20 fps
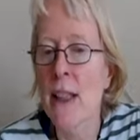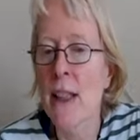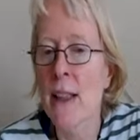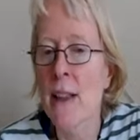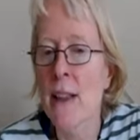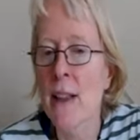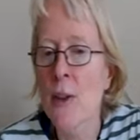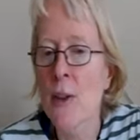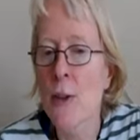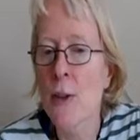
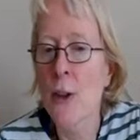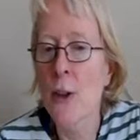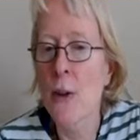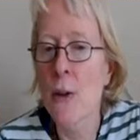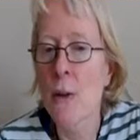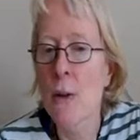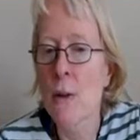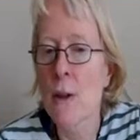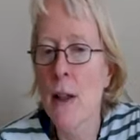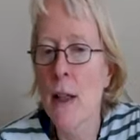here.
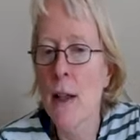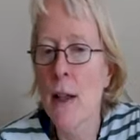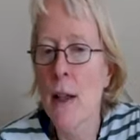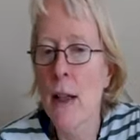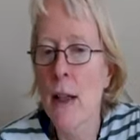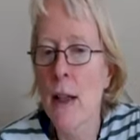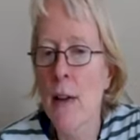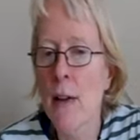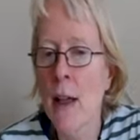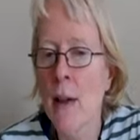So
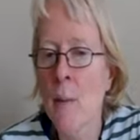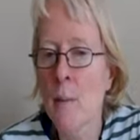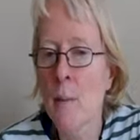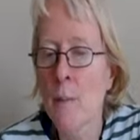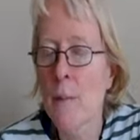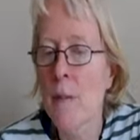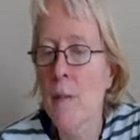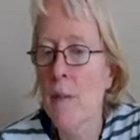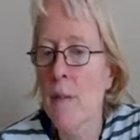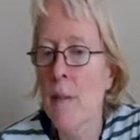
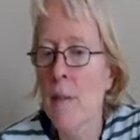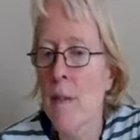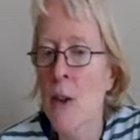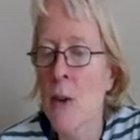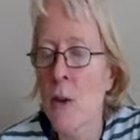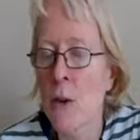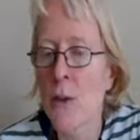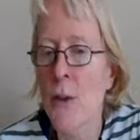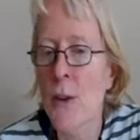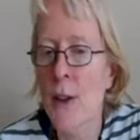um,
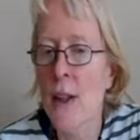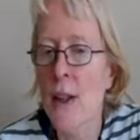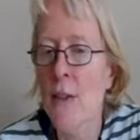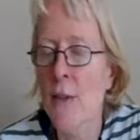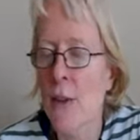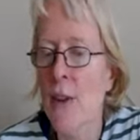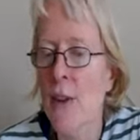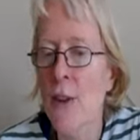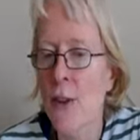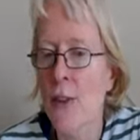you can think
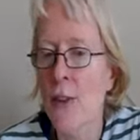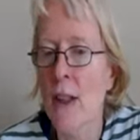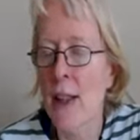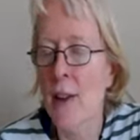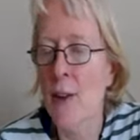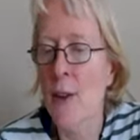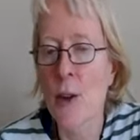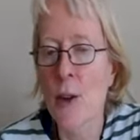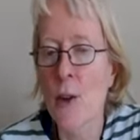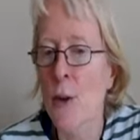of these as
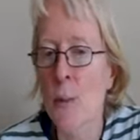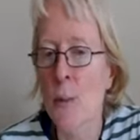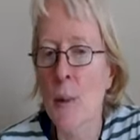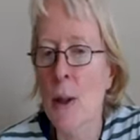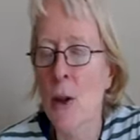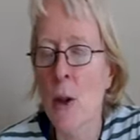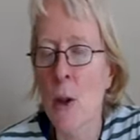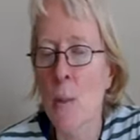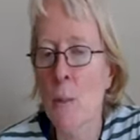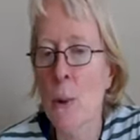classical
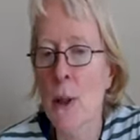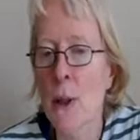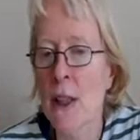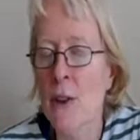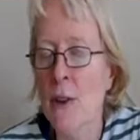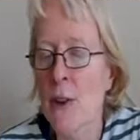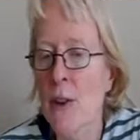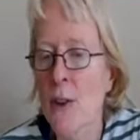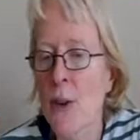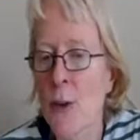spin
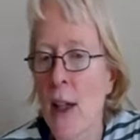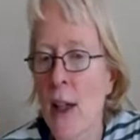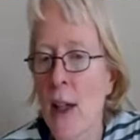operators,